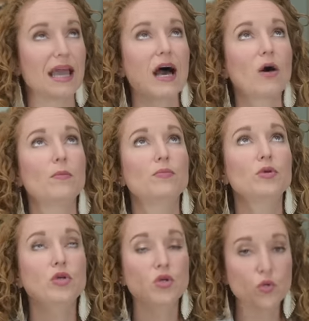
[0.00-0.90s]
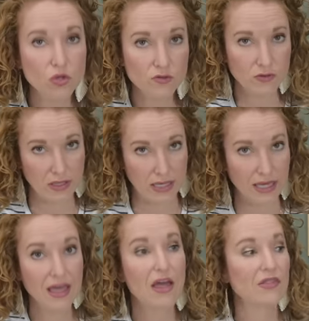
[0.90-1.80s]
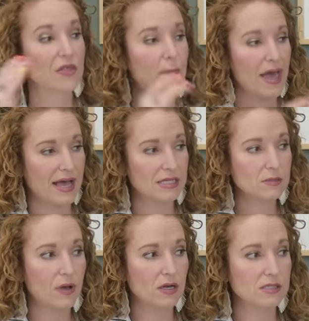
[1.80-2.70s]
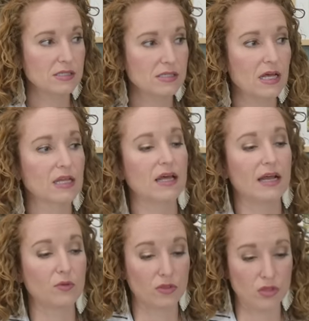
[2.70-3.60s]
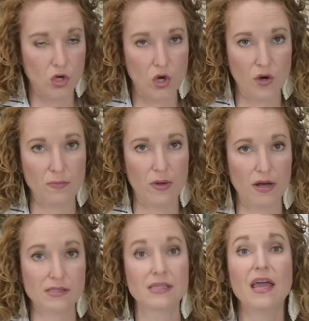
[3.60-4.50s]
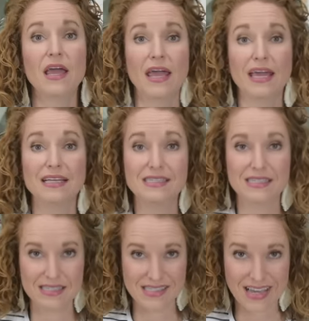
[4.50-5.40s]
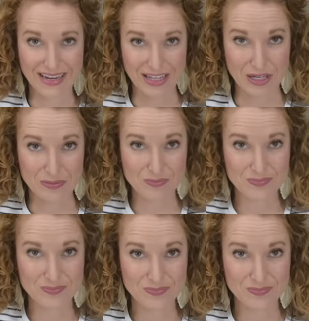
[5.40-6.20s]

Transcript: how beautifully the past boxes align with the current box in designing.